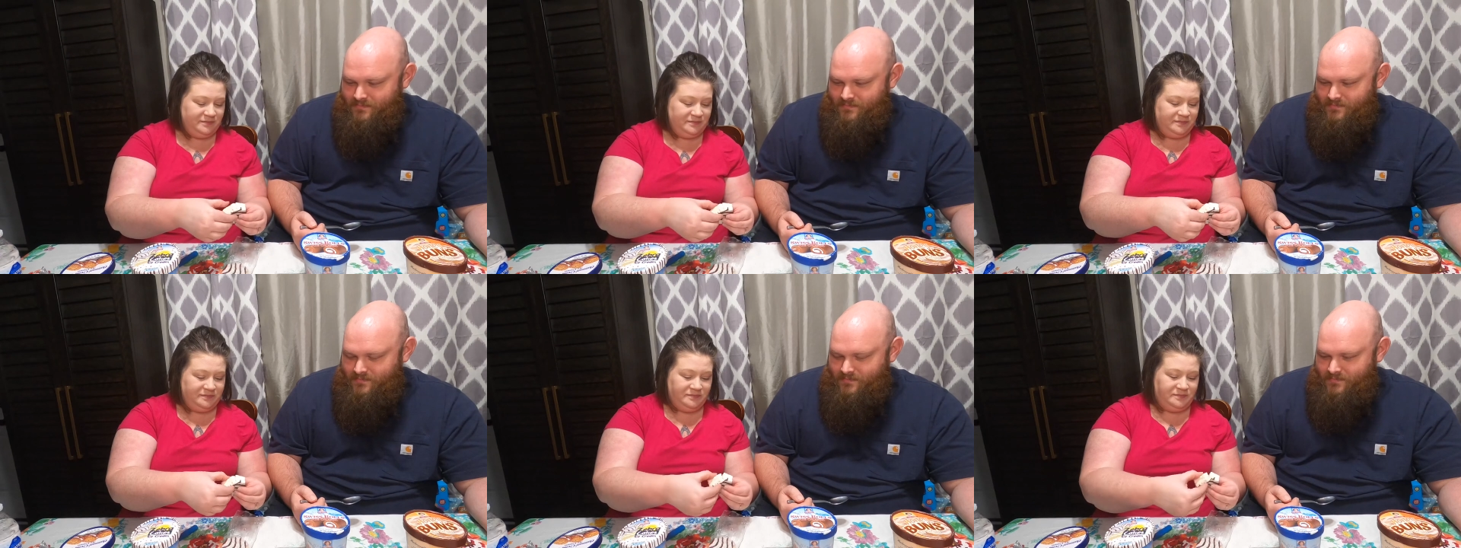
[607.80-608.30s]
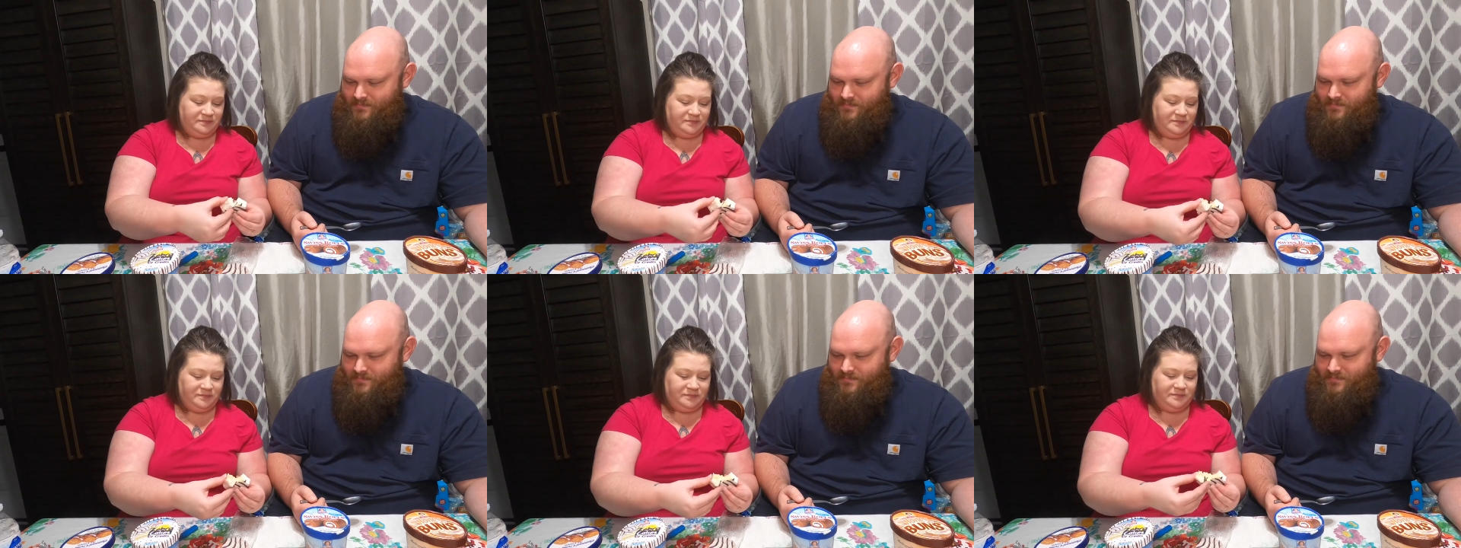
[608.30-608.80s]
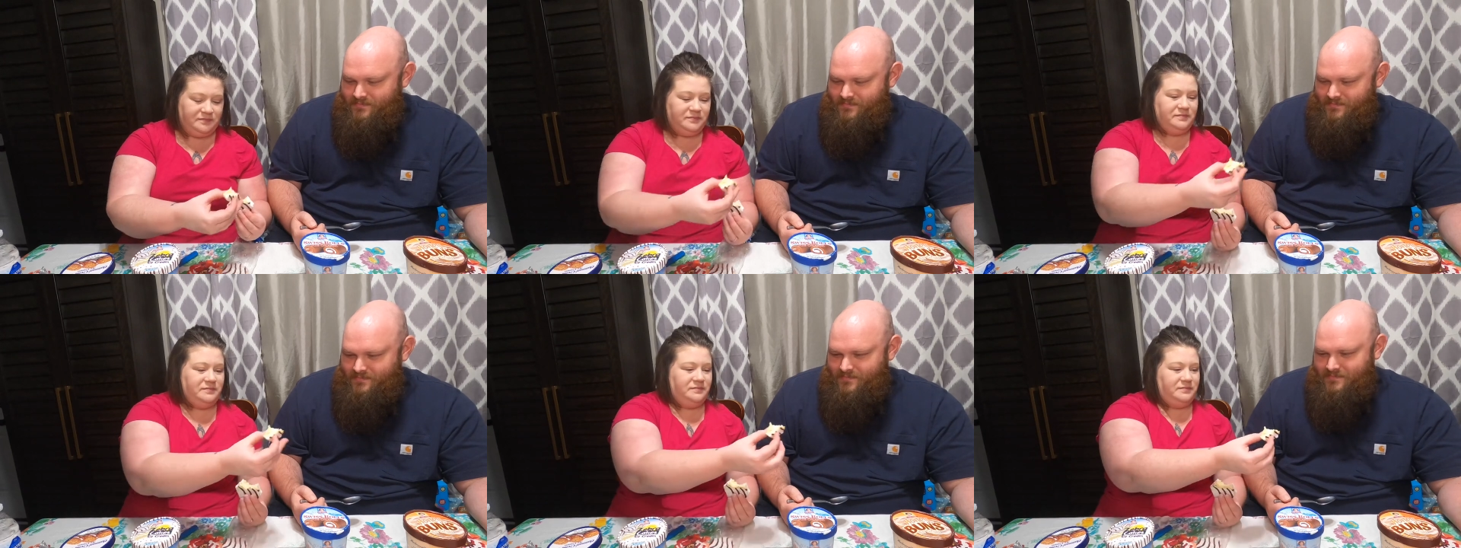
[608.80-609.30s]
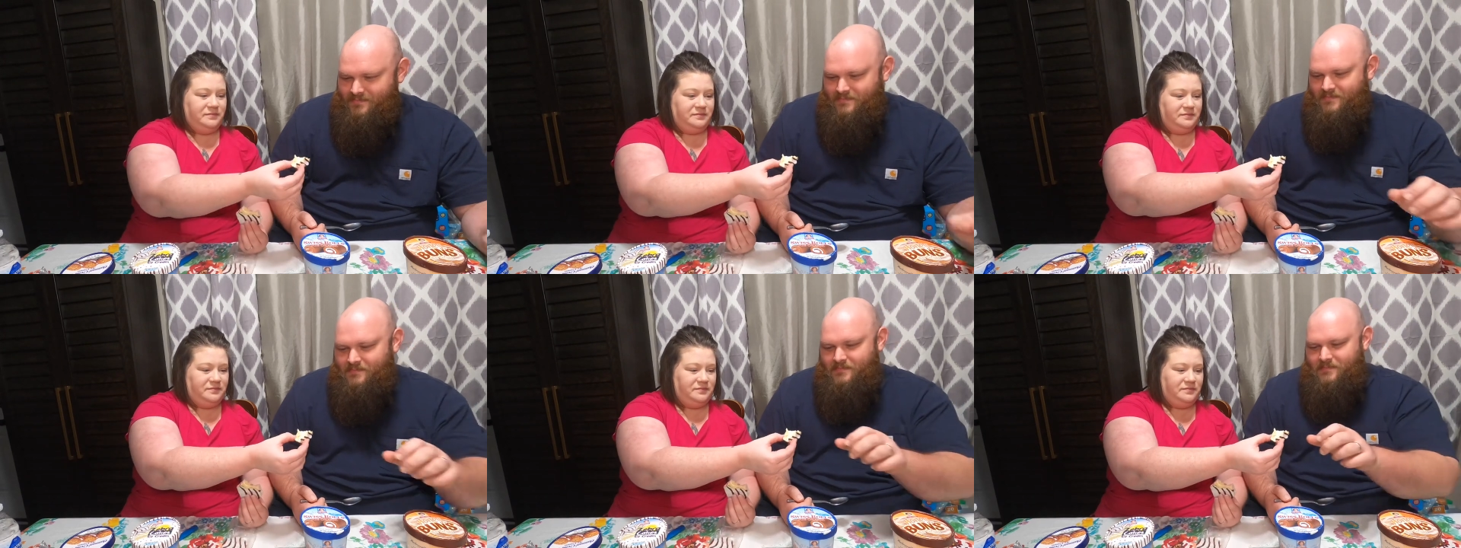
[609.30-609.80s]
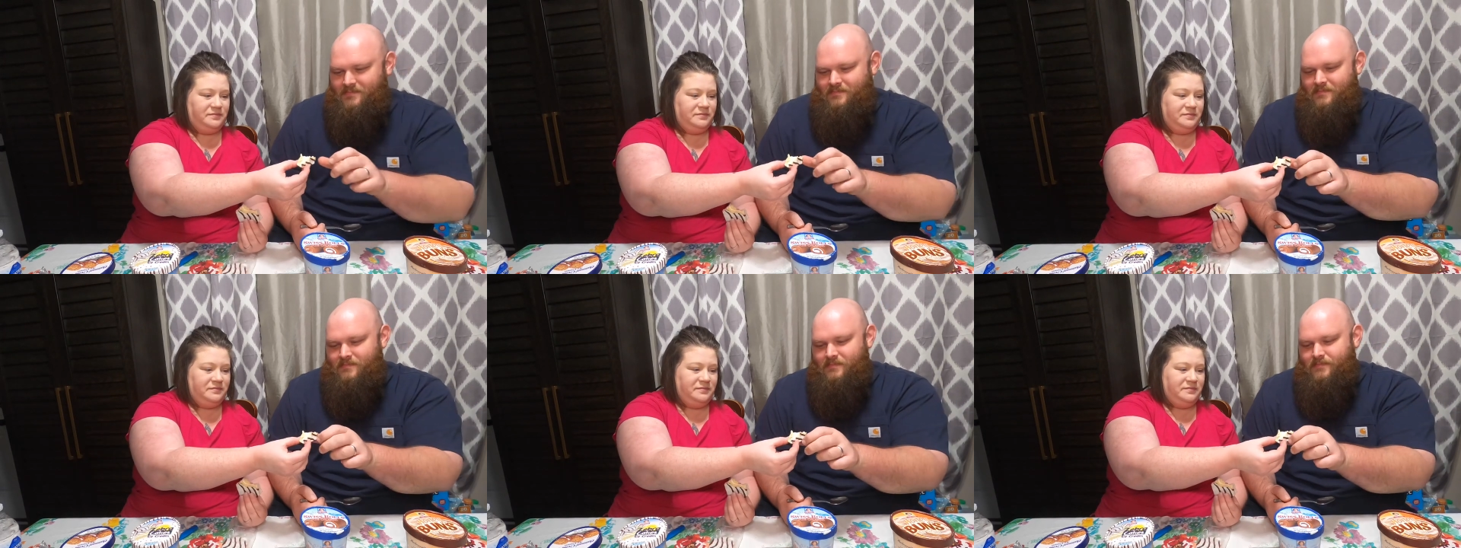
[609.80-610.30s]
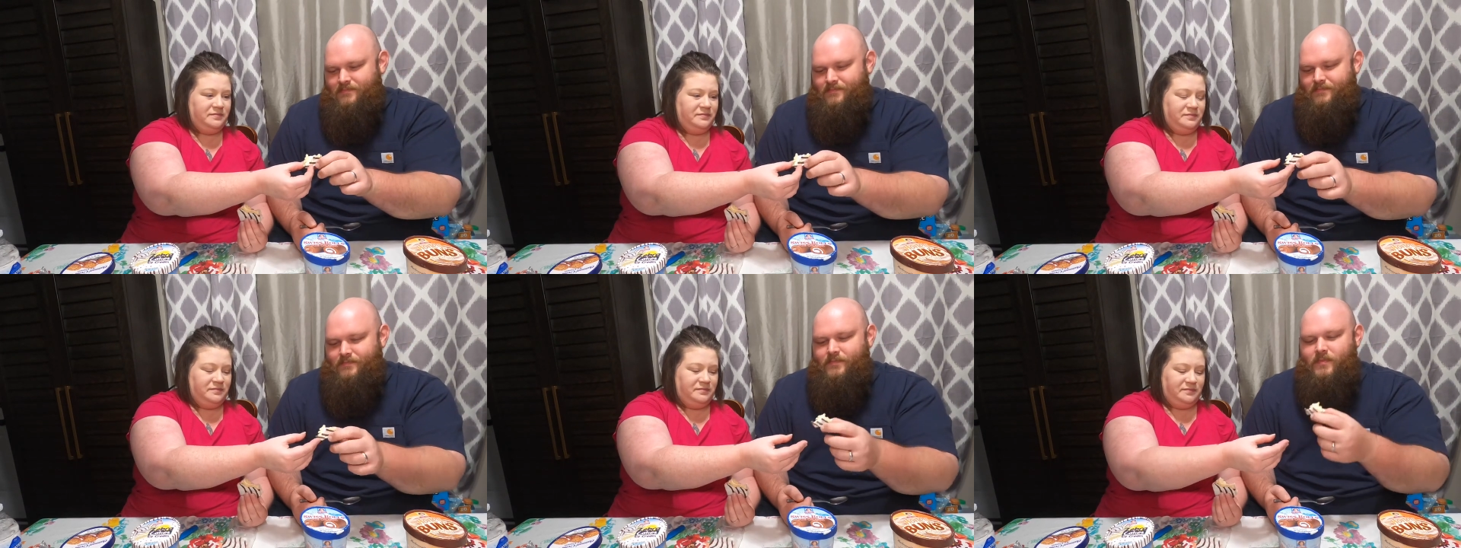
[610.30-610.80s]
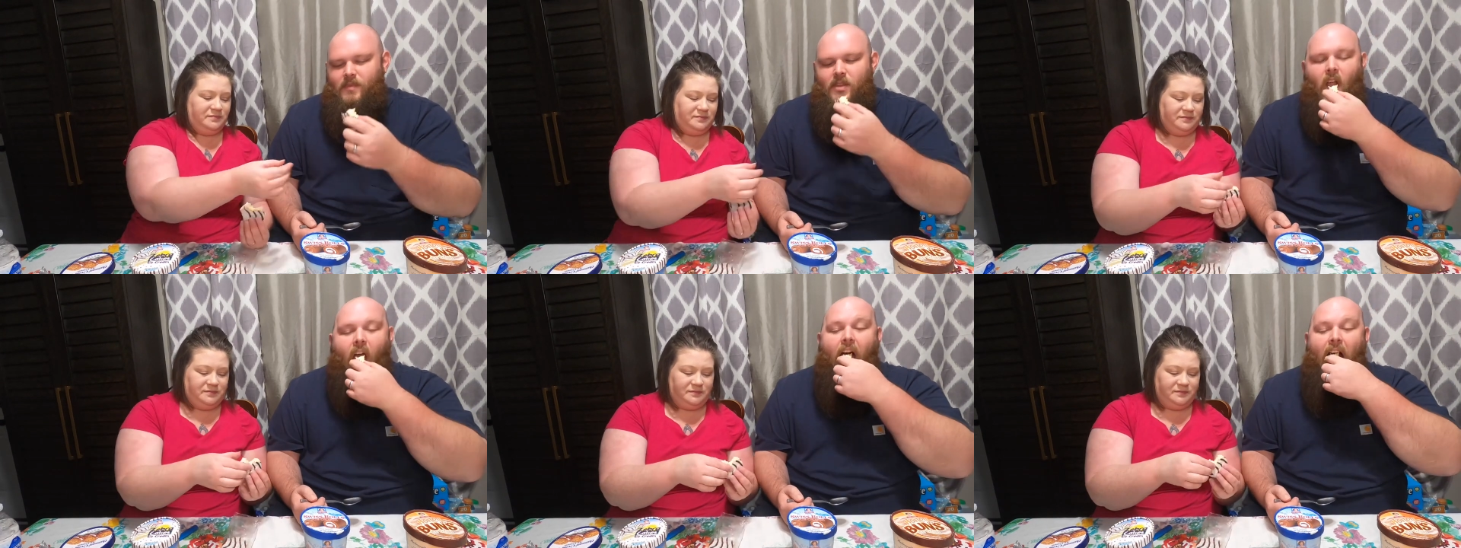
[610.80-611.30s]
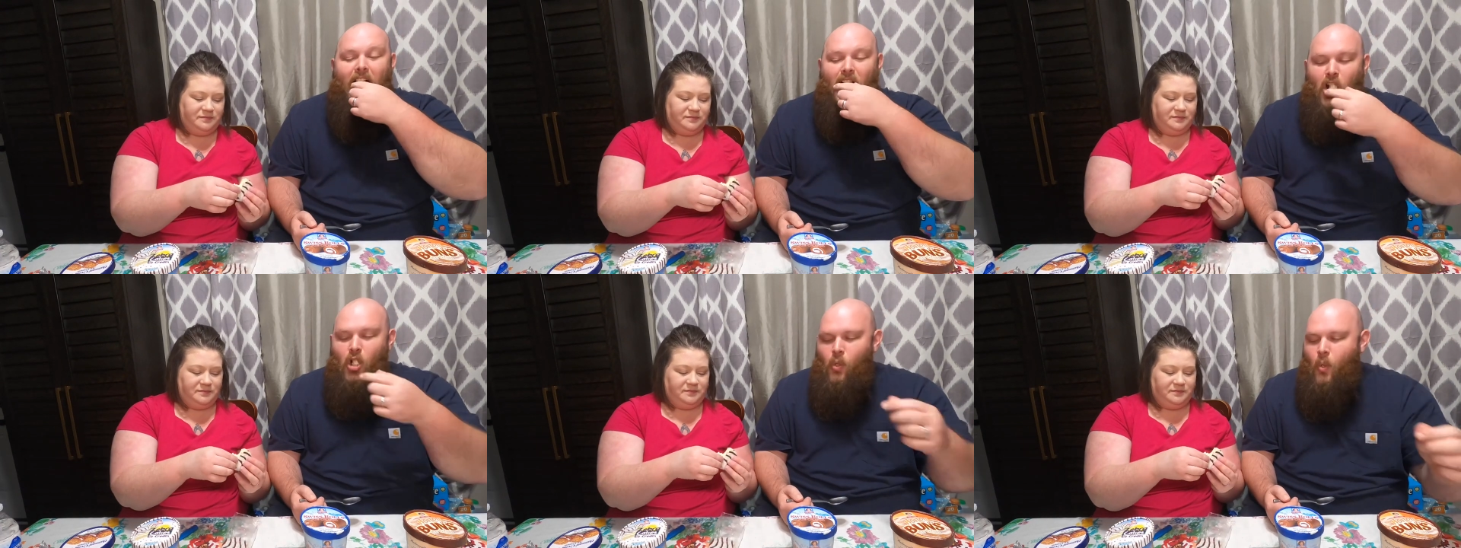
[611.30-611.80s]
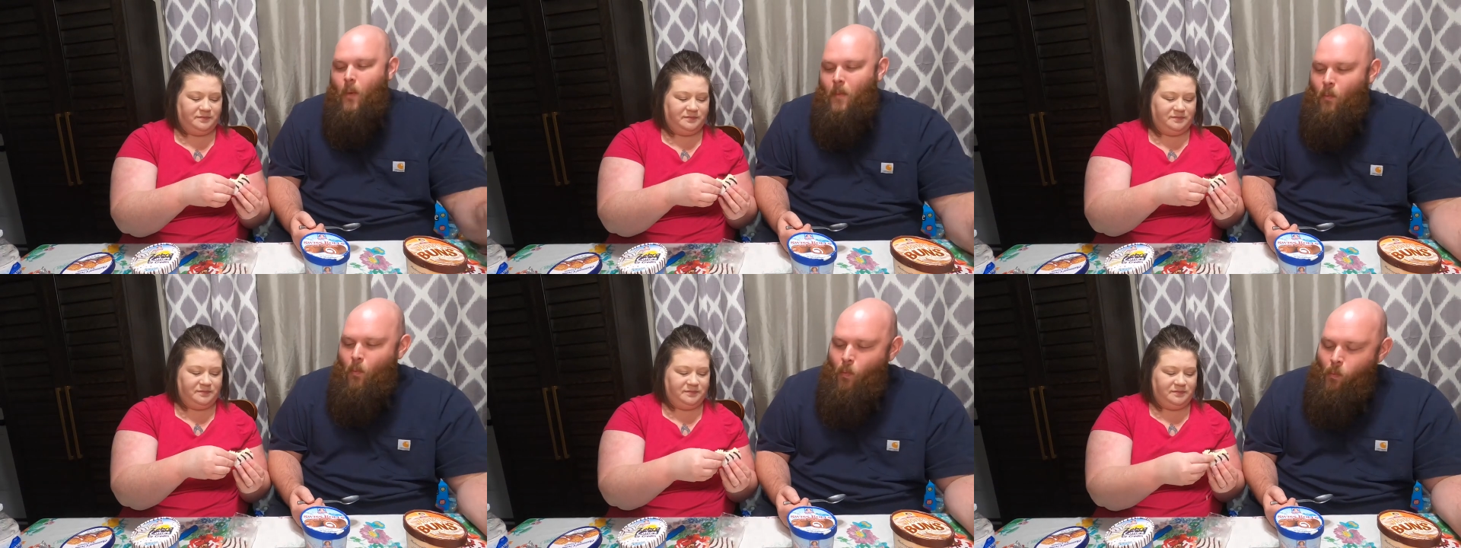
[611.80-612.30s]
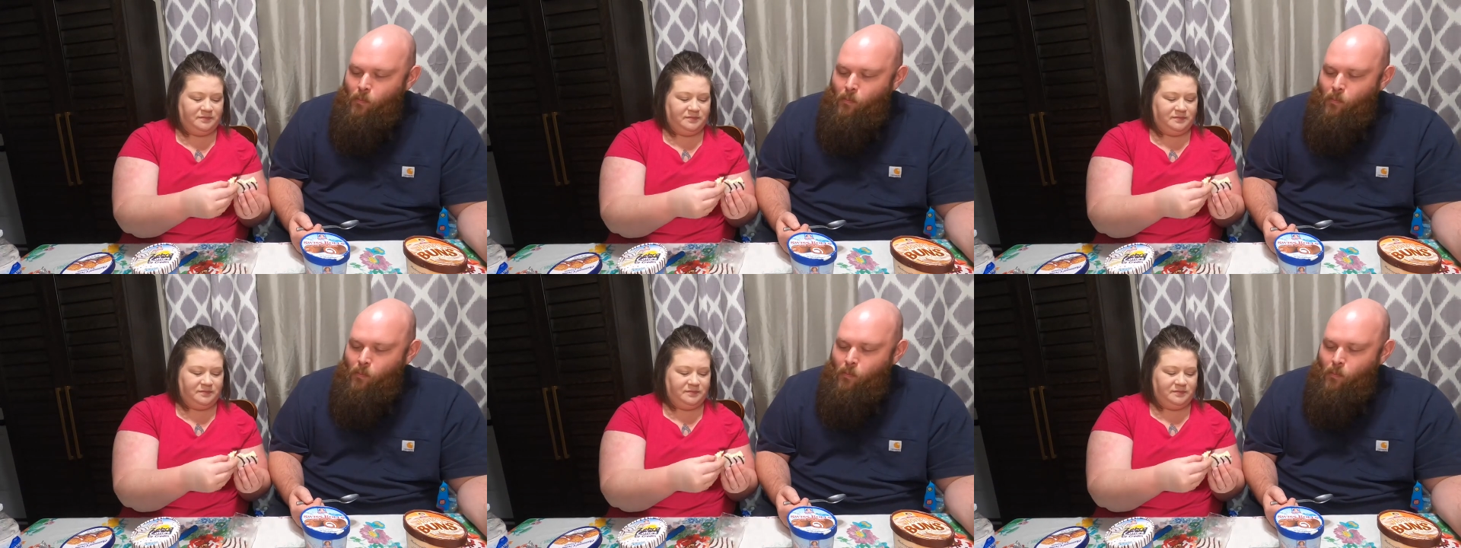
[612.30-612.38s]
No one is speaking in this clip.